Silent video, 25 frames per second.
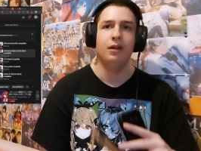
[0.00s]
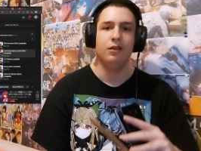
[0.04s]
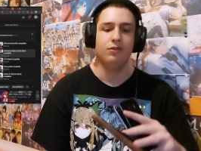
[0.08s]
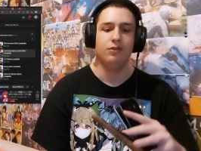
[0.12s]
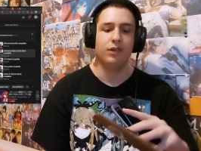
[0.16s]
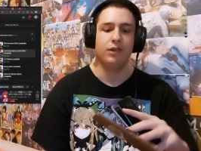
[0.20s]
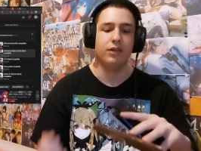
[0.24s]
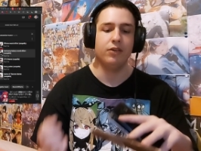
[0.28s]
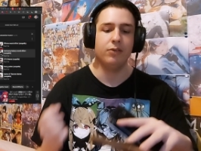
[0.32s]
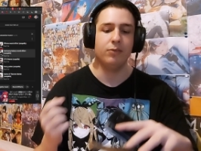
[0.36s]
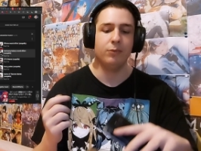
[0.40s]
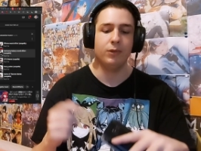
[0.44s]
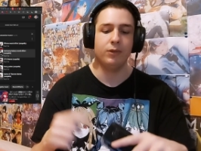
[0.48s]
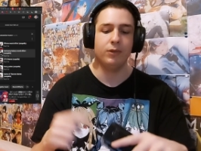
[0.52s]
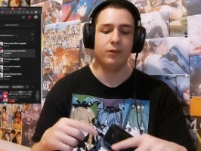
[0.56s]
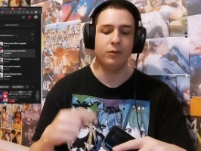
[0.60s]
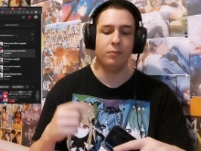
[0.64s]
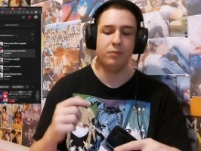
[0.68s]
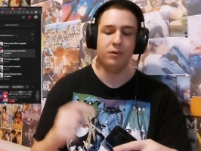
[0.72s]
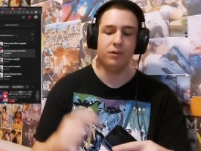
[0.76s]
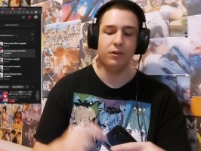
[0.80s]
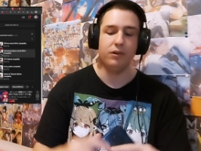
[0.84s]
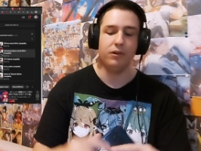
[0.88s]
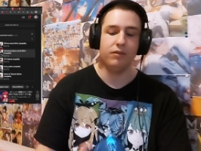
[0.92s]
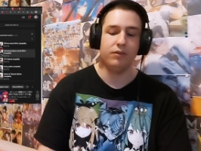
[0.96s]
So I guess when they
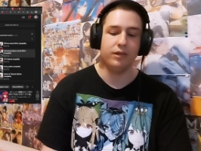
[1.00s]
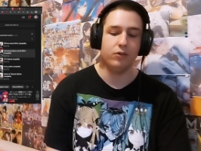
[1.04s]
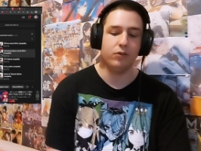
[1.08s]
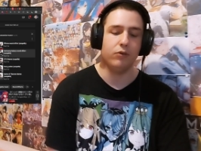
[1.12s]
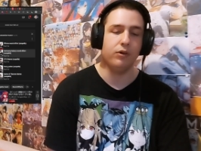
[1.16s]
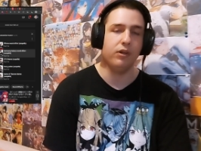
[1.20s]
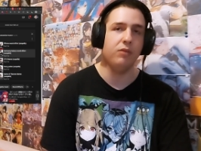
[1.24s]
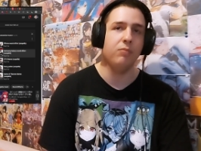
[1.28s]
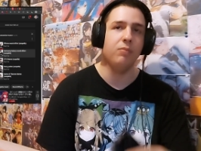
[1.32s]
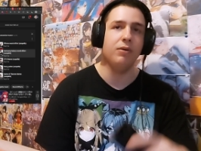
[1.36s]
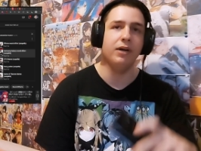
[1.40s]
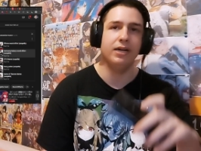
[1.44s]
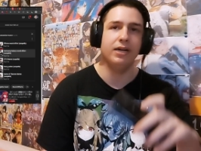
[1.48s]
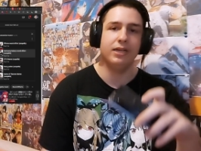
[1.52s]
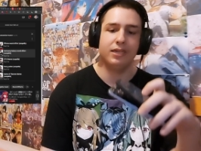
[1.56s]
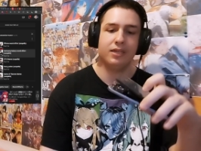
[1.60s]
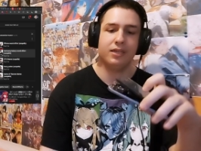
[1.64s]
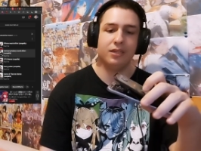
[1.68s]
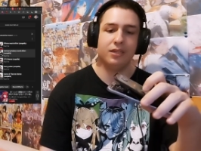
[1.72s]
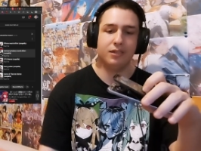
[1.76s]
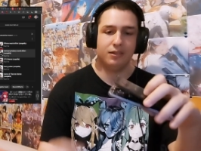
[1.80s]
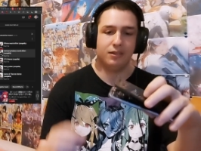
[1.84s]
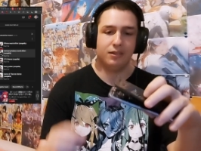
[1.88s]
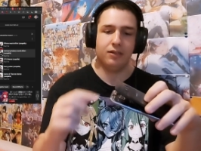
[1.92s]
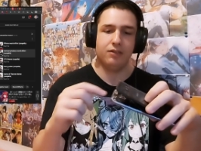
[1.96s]
opened it, they glued it back.
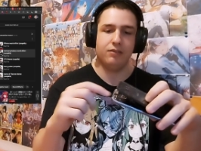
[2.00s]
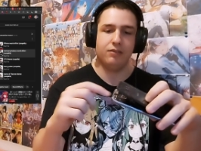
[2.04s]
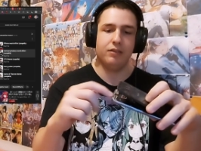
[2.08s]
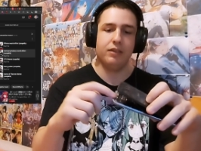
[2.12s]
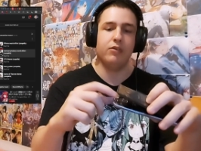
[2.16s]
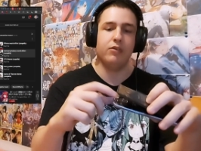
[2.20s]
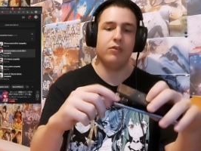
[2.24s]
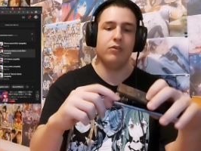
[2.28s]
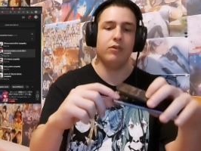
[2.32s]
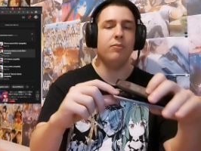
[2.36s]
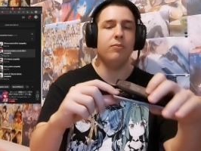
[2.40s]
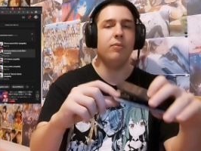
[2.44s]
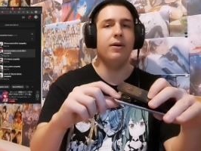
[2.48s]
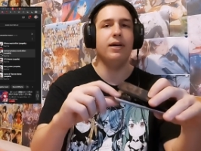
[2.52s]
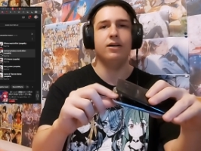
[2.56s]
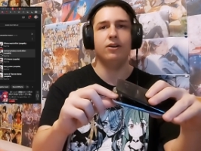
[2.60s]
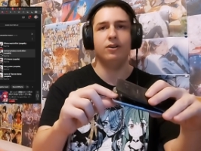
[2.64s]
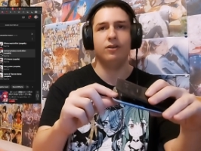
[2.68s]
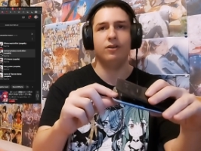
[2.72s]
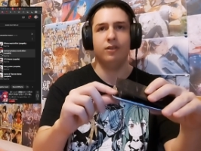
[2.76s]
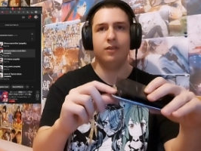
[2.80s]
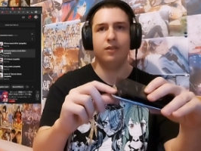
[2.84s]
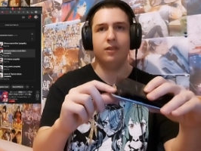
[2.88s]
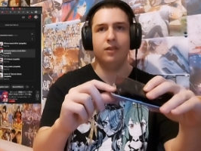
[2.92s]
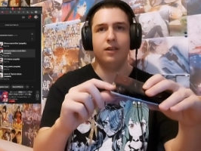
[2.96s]
They glued it back
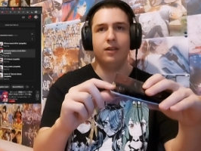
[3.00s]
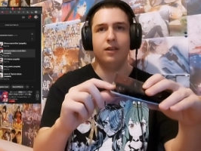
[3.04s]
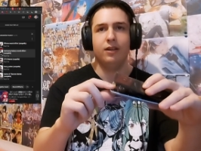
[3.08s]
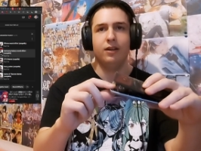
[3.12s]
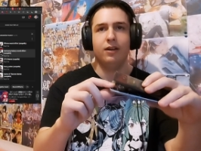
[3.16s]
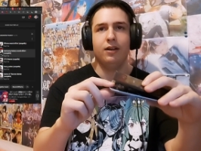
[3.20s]
on.